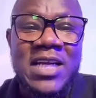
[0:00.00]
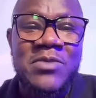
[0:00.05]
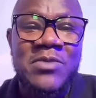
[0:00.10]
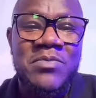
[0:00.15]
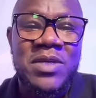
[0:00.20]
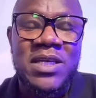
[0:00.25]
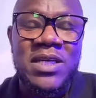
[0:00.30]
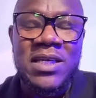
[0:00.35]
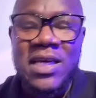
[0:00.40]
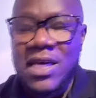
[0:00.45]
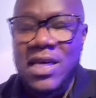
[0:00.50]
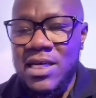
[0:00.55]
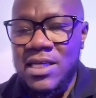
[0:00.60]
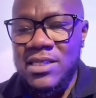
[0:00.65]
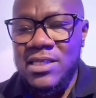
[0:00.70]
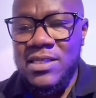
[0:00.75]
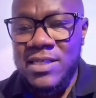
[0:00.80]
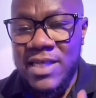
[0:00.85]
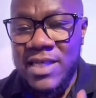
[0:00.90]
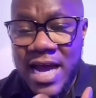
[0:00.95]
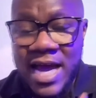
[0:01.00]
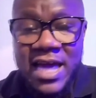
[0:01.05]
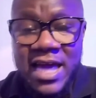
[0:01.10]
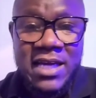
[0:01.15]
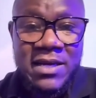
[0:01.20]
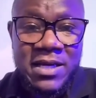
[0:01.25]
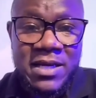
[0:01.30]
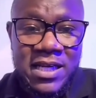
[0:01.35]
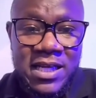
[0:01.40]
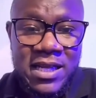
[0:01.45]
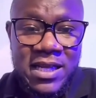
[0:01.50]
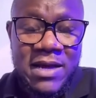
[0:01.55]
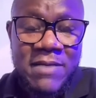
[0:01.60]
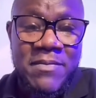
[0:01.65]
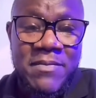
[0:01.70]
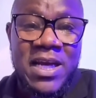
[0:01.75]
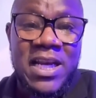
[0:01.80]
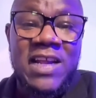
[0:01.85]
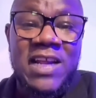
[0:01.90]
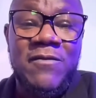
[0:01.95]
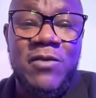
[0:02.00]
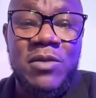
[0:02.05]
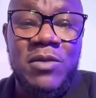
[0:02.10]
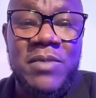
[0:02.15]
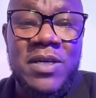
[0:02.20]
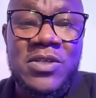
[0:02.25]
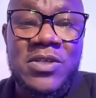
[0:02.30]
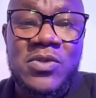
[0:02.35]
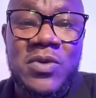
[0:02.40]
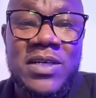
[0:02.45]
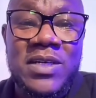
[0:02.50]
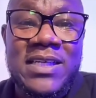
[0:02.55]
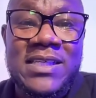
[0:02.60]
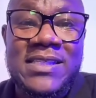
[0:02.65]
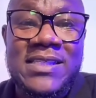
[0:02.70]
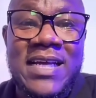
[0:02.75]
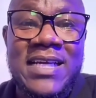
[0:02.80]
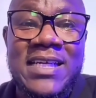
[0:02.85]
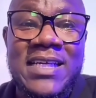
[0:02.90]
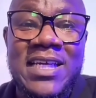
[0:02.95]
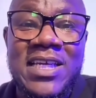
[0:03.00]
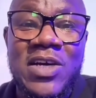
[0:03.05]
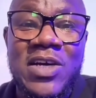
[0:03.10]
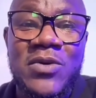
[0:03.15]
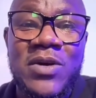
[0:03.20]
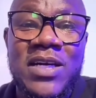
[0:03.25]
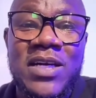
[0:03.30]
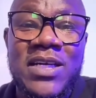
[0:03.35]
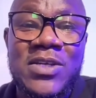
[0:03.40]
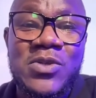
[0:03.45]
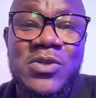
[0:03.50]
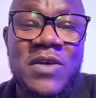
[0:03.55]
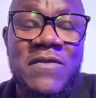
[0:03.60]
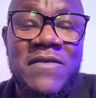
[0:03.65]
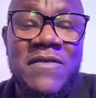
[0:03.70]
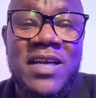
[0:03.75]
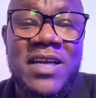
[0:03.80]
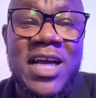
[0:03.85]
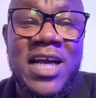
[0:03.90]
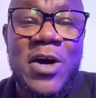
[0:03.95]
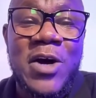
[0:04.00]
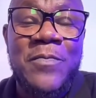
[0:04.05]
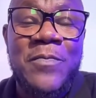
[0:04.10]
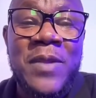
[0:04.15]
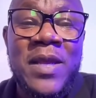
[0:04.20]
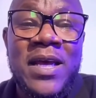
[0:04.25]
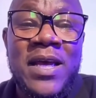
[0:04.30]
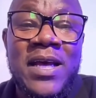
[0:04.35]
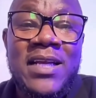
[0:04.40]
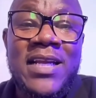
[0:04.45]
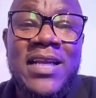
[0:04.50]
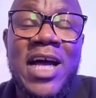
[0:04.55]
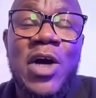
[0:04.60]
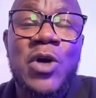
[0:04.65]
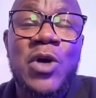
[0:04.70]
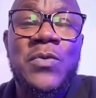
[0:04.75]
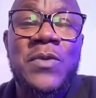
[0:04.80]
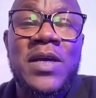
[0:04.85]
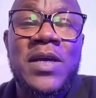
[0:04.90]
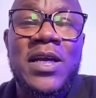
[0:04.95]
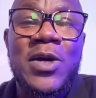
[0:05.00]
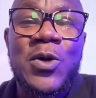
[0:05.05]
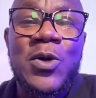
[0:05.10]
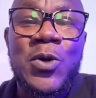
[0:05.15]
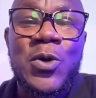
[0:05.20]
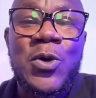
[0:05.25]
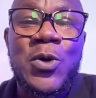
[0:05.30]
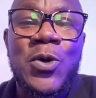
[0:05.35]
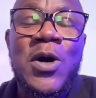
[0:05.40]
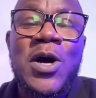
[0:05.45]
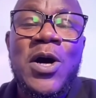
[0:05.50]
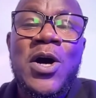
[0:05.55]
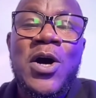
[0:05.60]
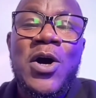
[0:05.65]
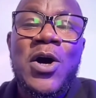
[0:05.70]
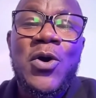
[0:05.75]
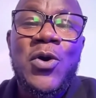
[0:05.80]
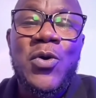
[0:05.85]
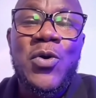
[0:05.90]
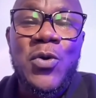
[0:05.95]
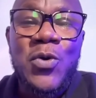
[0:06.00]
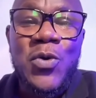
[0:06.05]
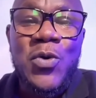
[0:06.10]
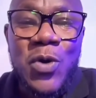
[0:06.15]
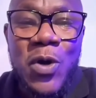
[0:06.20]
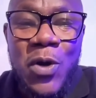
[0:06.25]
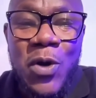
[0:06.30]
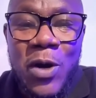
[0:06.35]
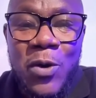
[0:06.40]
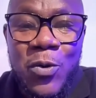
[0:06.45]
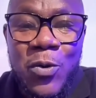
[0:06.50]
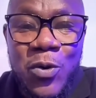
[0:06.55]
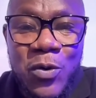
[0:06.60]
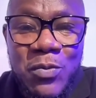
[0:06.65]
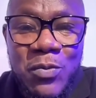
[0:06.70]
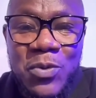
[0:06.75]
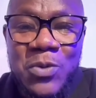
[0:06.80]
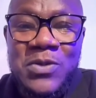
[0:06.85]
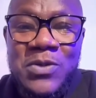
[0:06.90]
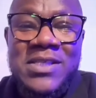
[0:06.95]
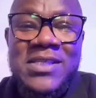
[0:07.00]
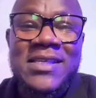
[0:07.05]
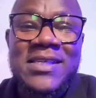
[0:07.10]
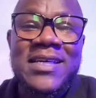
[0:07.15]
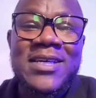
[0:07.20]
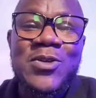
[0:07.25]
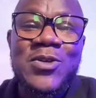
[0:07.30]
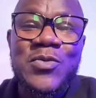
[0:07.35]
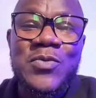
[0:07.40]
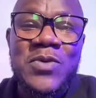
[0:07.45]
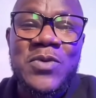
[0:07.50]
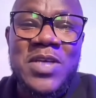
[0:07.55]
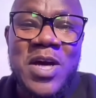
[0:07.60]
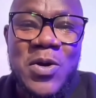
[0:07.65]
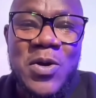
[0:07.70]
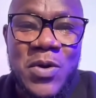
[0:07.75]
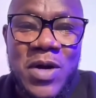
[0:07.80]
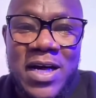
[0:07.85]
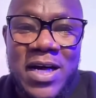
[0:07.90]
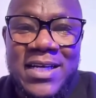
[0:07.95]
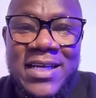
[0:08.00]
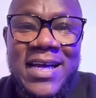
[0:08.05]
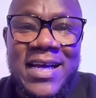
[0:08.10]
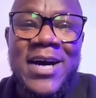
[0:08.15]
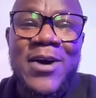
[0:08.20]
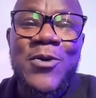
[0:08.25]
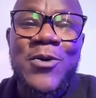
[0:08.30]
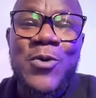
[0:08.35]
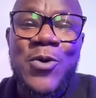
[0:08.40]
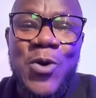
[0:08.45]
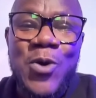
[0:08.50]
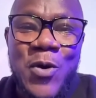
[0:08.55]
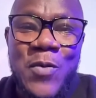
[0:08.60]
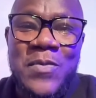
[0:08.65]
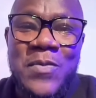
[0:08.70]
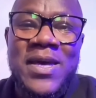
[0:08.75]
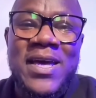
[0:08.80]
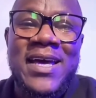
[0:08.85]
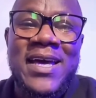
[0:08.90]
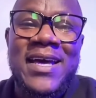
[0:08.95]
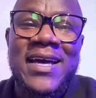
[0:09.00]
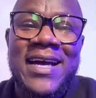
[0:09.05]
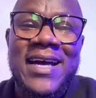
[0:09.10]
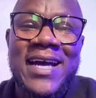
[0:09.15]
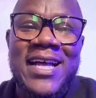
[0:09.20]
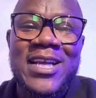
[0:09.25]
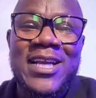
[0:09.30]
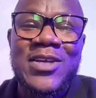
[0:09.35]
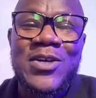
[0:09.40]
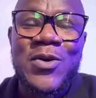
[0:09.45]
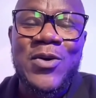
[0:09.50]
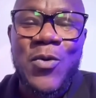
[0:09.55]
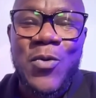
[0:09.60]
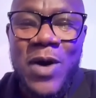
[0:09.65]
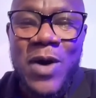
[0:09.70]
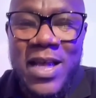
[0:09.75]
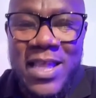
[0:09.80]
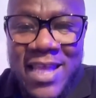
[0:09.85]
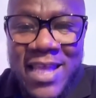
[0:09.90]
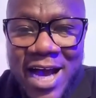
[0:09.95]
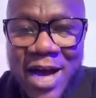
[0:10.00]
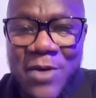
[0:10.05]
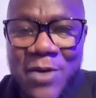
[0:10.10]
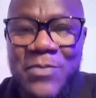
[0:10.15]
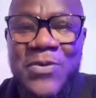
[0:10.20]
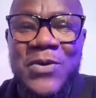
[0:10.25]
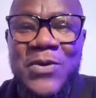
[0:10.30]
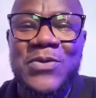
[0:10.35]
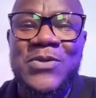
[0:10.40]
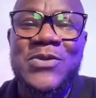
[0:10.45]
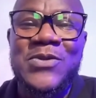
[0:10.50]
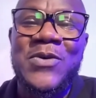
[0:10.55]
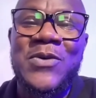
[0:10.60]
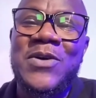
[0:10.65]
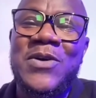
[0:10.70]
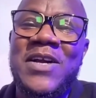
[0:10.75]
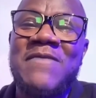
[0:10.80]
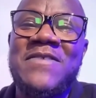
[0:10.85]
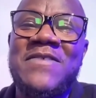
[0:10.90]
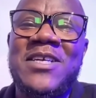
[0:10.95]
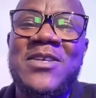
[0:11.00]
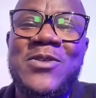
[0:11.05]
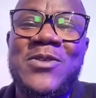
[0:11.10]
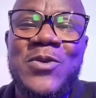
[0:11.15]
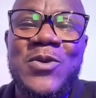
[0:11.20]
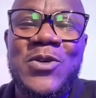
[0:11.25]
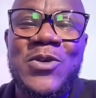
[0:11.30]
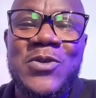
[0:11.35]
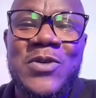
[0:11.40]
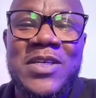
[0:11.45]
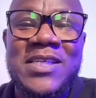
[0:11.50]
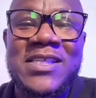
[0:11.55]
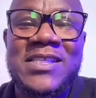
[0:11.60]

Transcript: me trying my level best to understand Kinyarwanda. So even now kugira ko uyu munsi ndi umunyarwanda ukome kandi wanyabyo. So what I've just told you is,